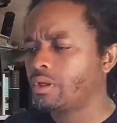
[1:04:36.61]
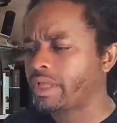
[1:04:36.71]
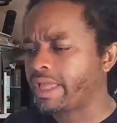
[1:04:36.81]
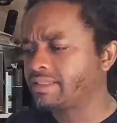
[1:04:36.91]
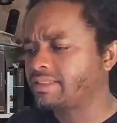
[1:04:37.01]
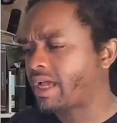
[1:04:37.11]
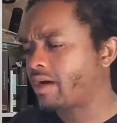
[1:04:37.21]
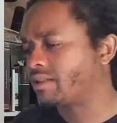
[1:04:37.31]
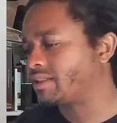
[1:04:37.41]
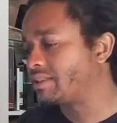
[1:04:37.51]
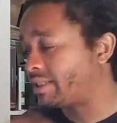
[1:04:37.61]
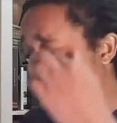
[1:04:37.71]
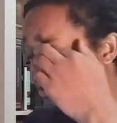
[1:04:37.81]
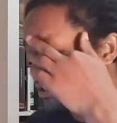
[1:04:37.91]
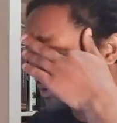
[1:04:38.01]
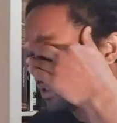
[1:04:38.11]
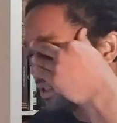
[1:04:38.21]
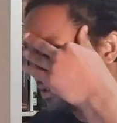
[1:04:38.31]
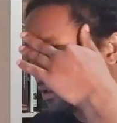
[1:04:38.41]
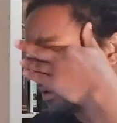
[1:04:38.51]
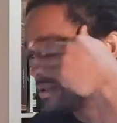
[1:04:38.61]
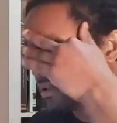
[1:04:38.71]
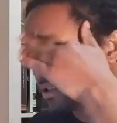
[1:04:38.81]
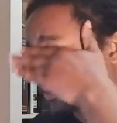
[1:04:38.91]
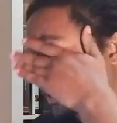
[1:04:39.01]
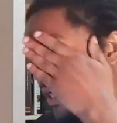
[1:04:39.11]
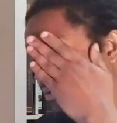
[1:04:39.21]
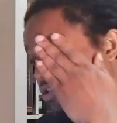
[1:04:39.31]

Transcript: exiled in the 6th century to the same